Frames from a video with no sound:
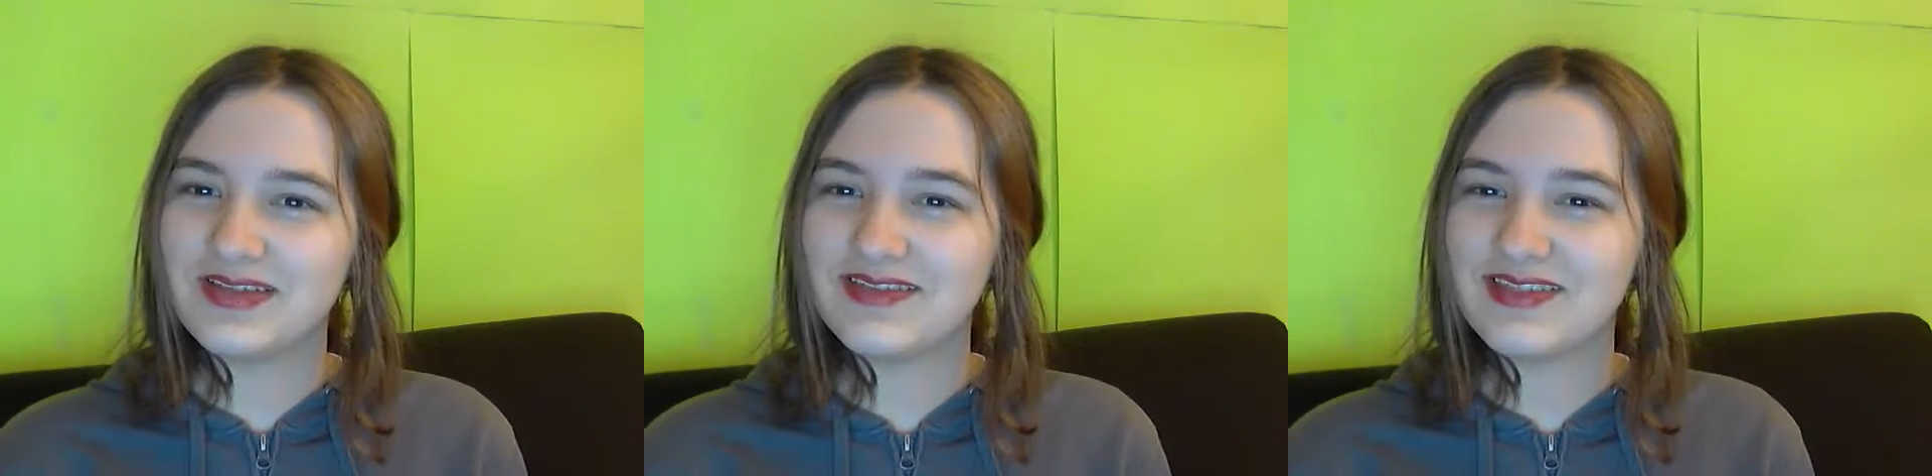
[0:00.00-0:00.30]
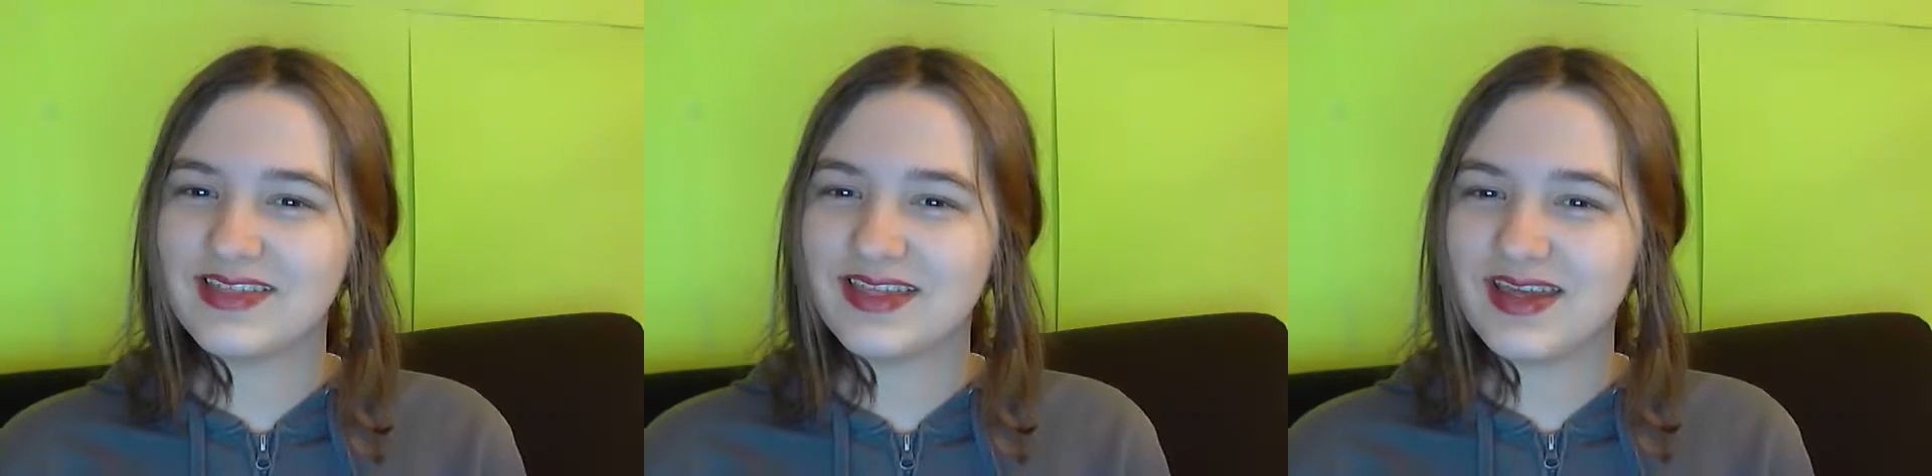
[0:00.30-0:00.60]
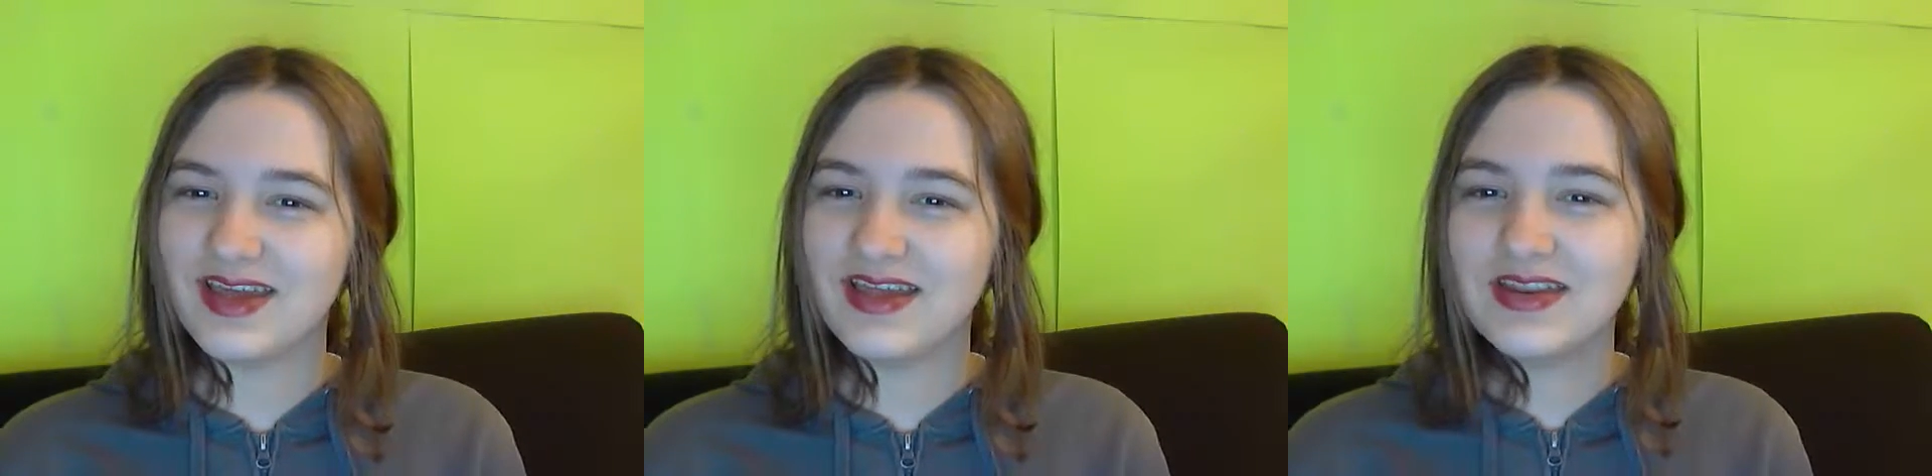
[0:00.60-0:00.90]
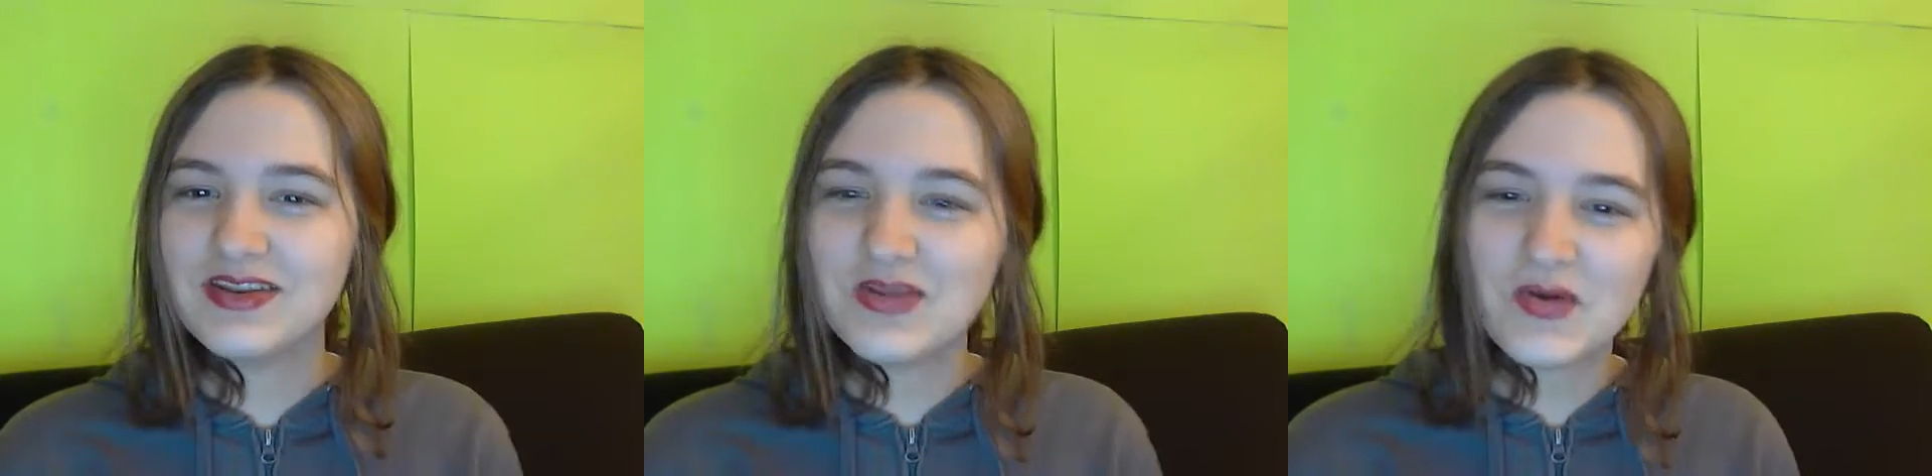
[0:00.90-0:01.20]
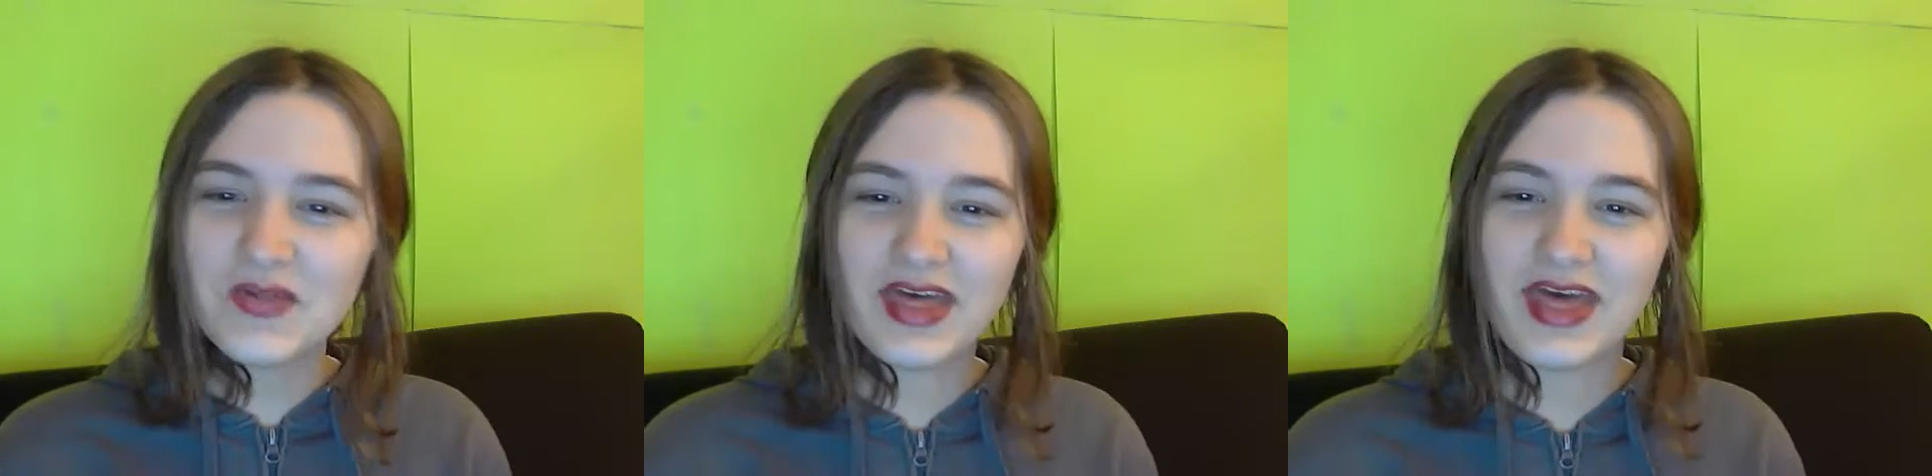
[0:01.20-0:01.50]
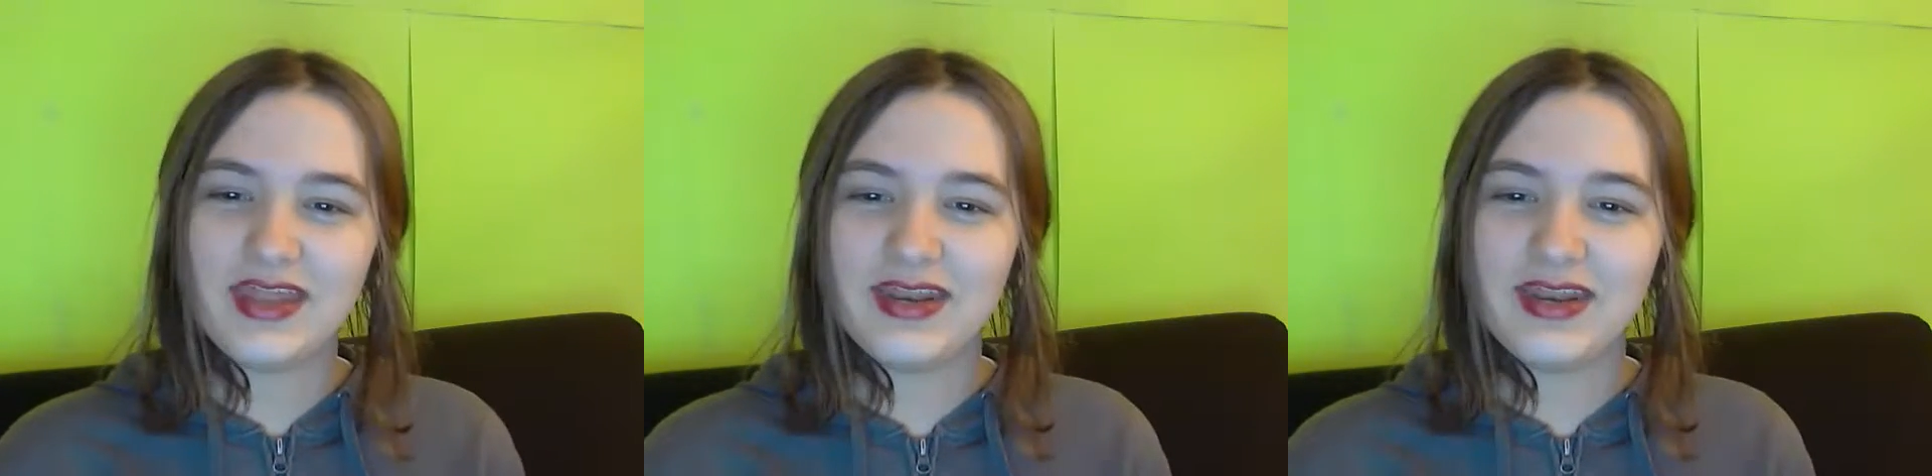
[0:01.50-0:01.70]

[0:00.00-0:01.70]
I was just like, I didn't know that.